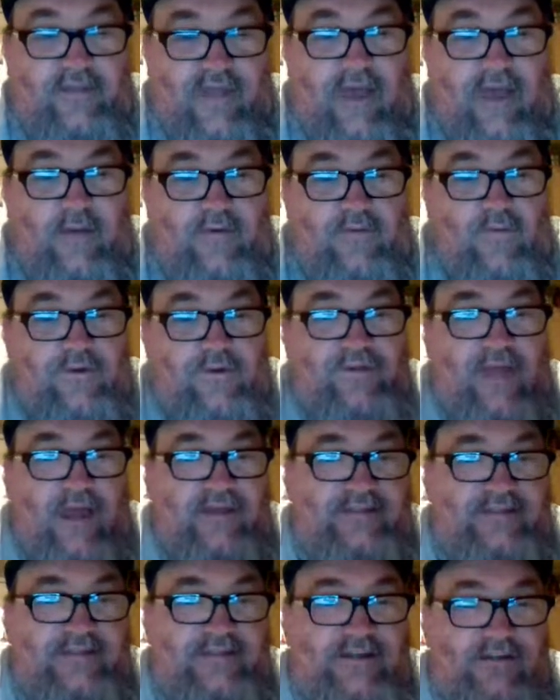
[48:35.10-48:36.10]
would that
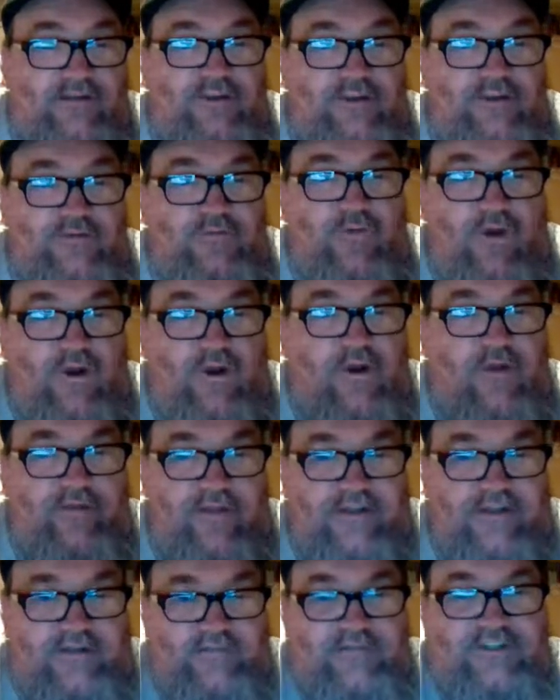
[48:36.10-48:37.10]
still work on
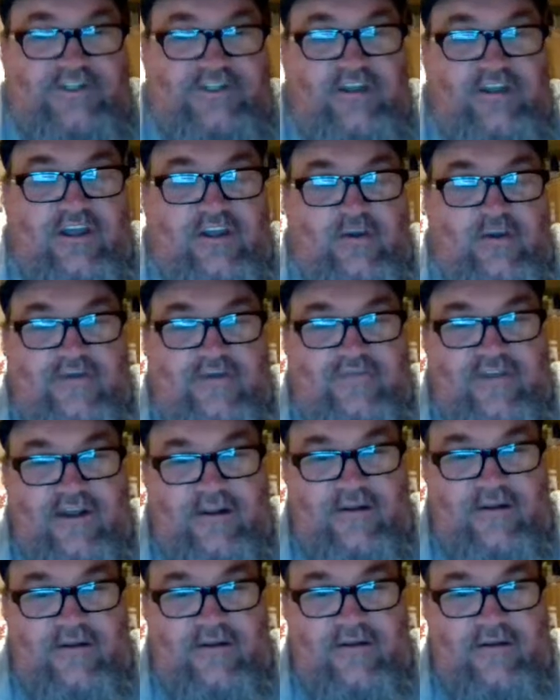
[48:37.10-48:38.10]
this machine that you have
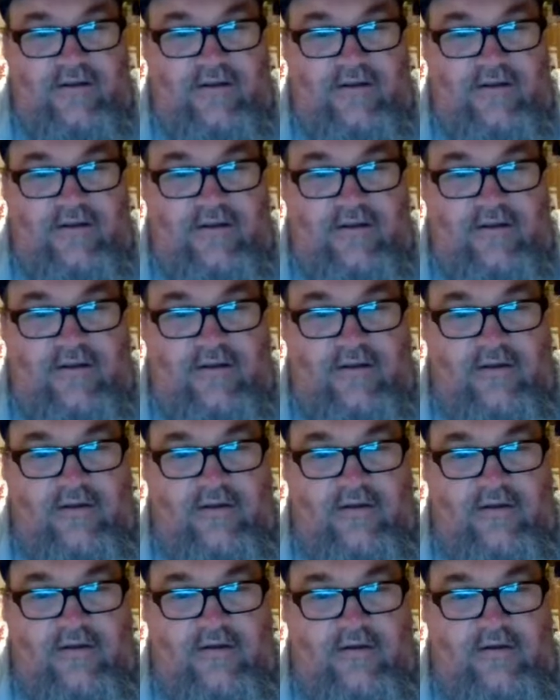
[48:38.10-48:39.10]
there?
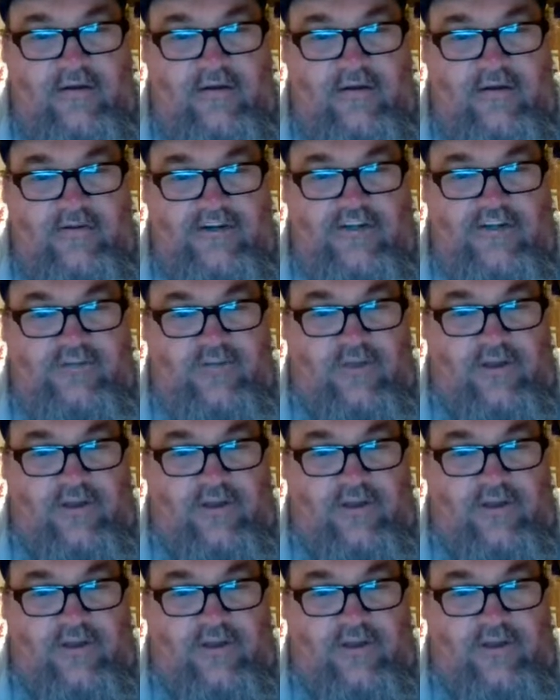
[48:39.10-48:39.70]
Just with a